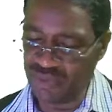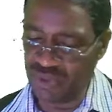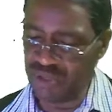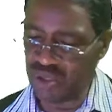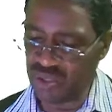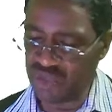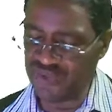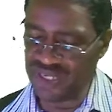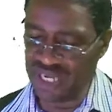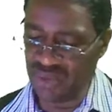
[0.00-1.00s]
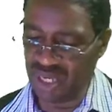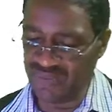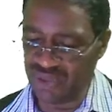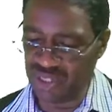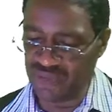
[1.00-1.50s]
because even there we have
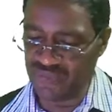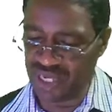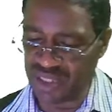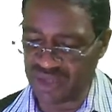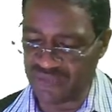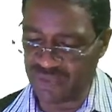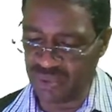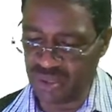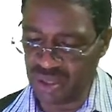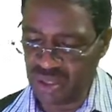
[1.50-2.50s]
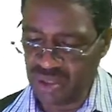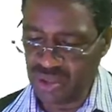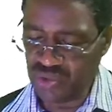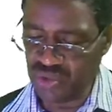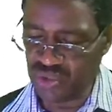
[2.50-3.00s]
used the figures in full.
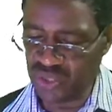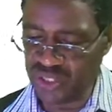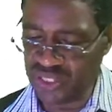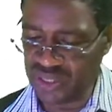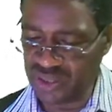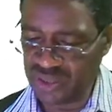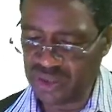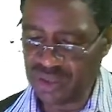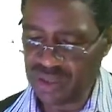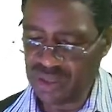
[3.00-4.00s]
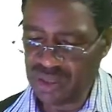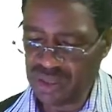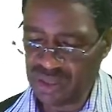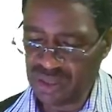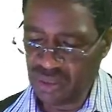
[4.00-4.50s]
220,
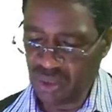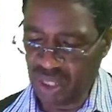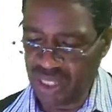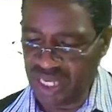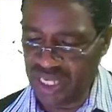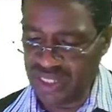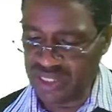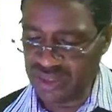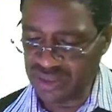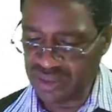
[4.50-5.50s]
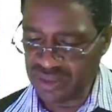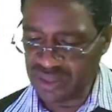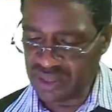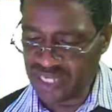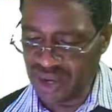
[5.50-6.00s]
180.
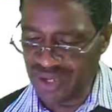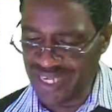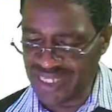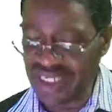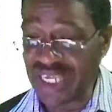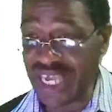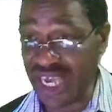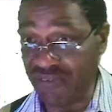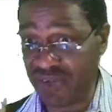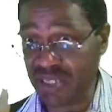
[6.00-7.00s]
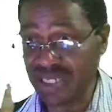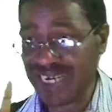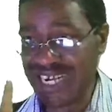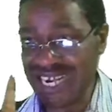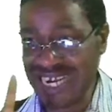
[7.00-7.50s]
Now listen carefully.
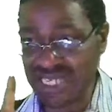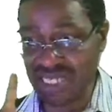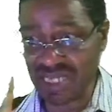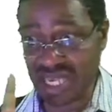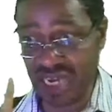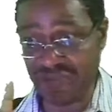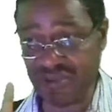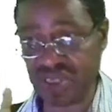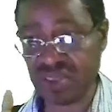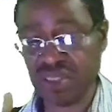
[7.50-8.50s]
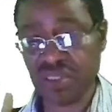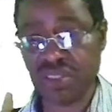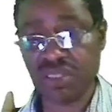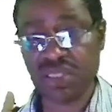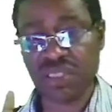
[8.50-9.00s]
Listen carefully.
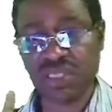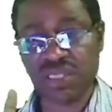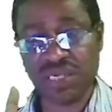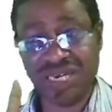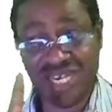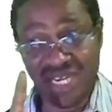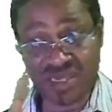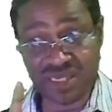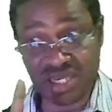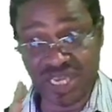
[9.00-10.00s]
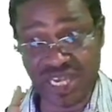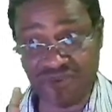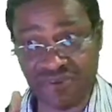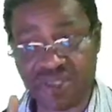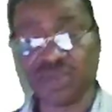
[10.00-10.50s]
Listen
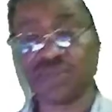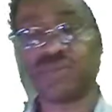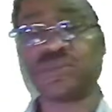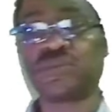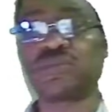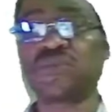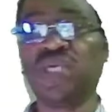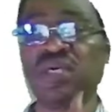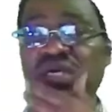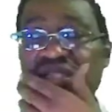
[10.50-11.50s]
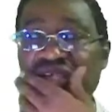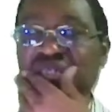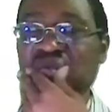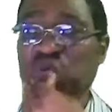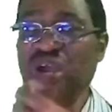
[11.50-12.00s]
carefully. This is
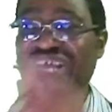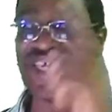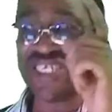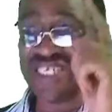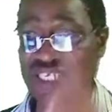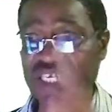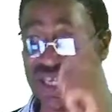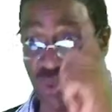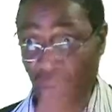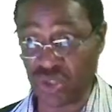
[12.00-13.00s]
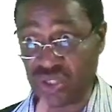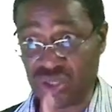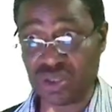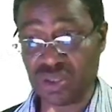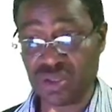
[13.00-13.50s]
where the tricky was.
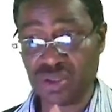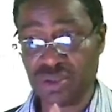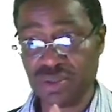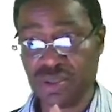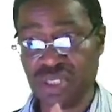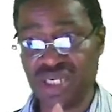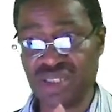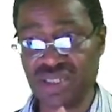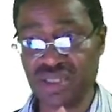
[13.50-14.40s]
Listen.